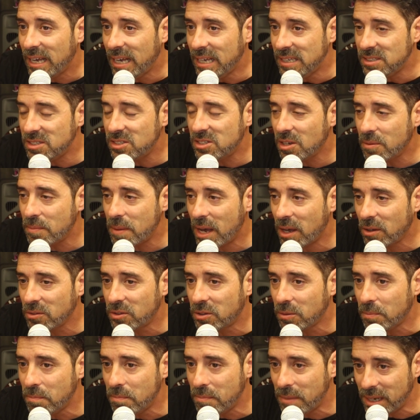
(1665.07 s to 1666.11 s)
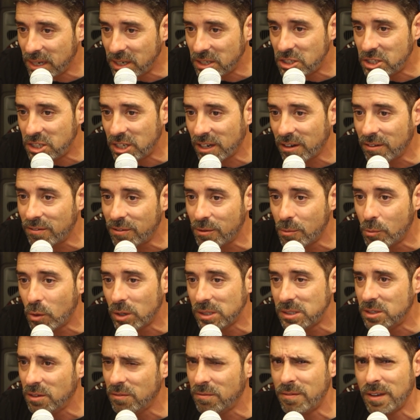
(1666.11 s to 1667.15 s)
as somehow diminishing from
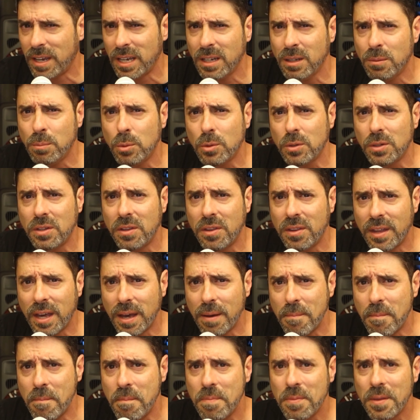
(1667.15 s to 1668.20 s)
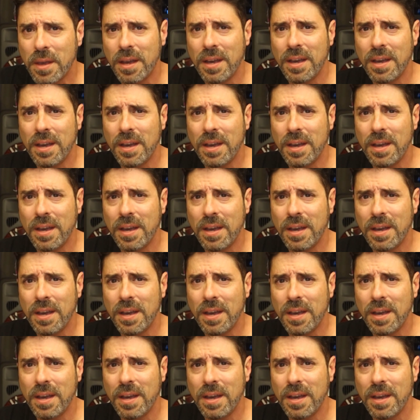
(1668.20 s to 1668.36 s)
what's available to them.